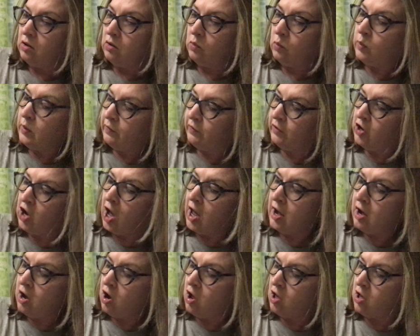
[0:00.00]
"We've
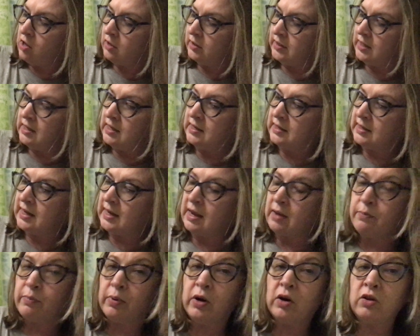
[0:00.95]
got it all," said the
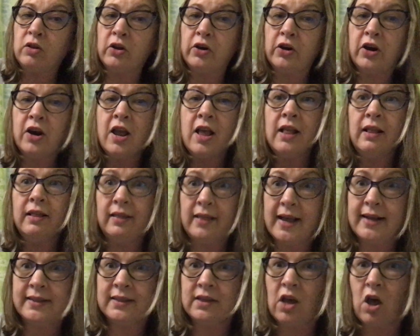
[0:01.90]
second burglar.
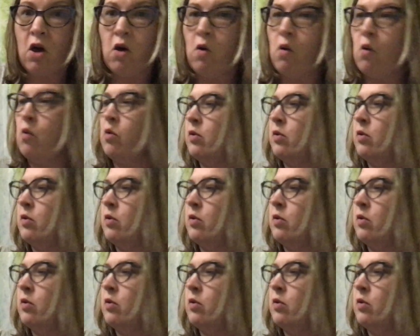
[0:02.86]
"Let's go."